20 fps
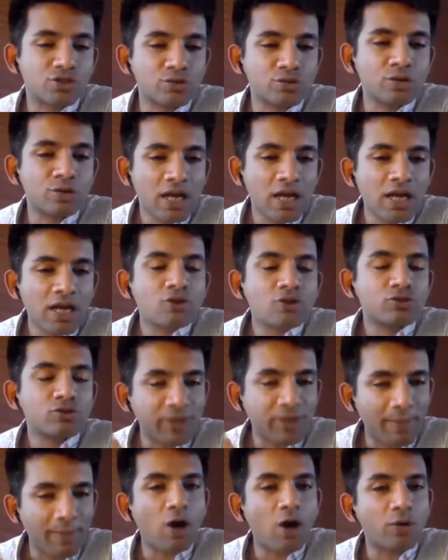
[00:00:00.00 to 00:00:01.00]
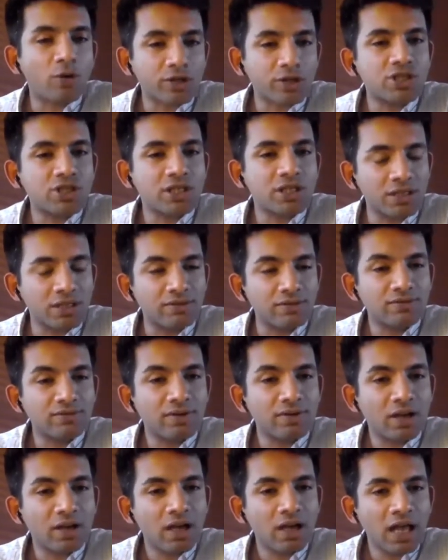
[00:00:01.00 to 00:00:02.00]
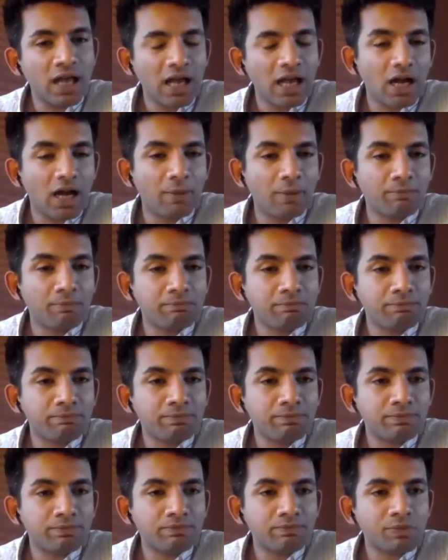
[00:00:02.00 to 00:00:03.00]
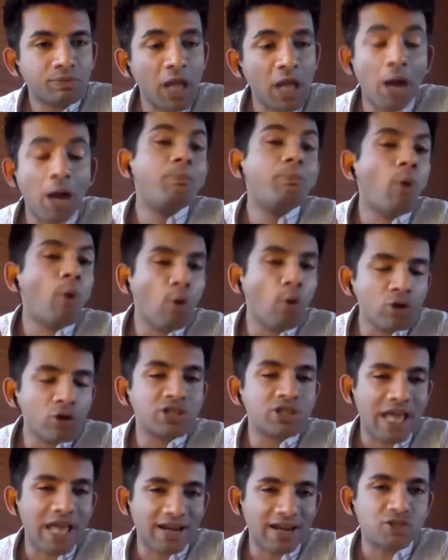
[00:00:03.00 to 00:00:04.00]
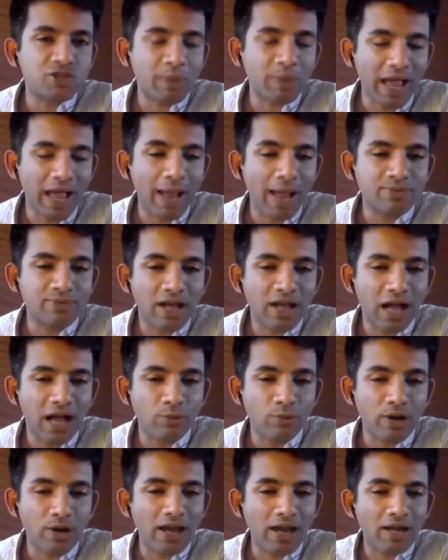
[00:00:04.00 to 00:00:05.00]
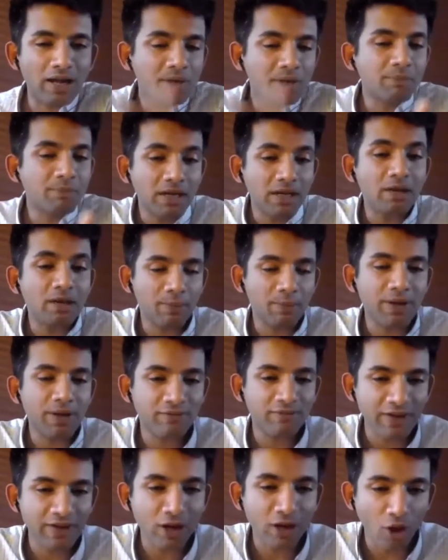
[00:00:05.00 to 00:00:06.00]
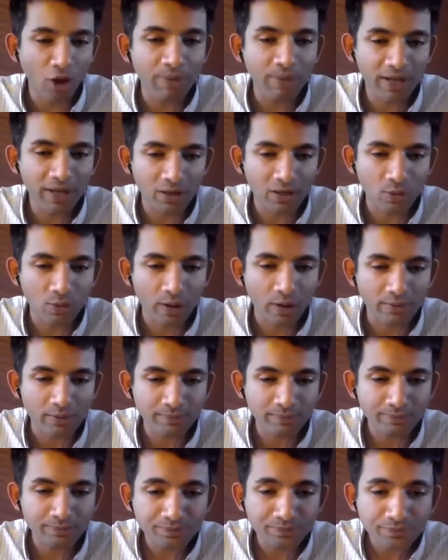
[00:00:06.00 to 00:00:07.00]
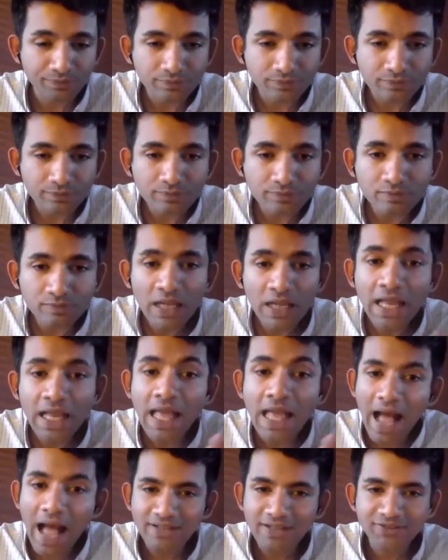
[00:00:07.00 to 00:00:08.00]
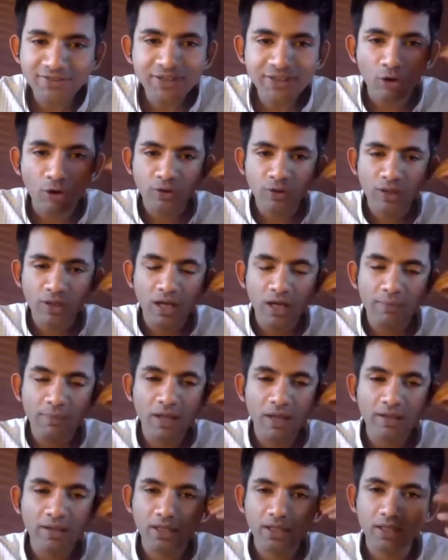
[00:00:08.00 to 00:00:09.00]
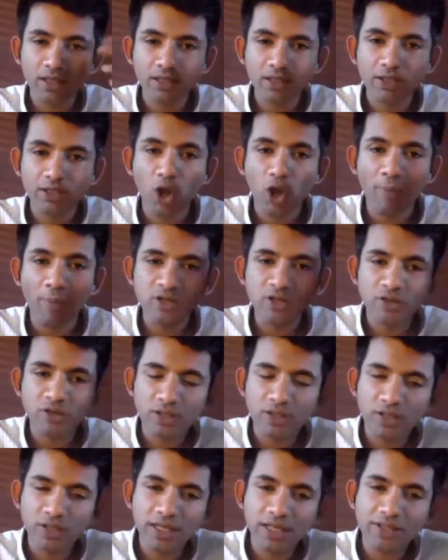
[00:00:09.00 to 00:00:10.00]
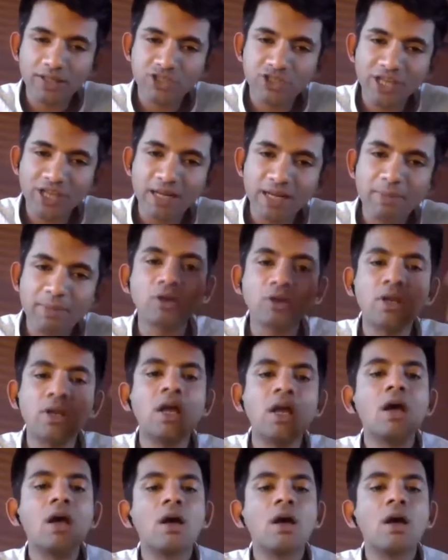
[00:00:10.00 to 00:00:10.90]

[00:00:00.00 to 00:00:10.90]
to somehow achieve. A bold challenge, perhaps, I would add, but a very complicated one. I see also the comment in the chat about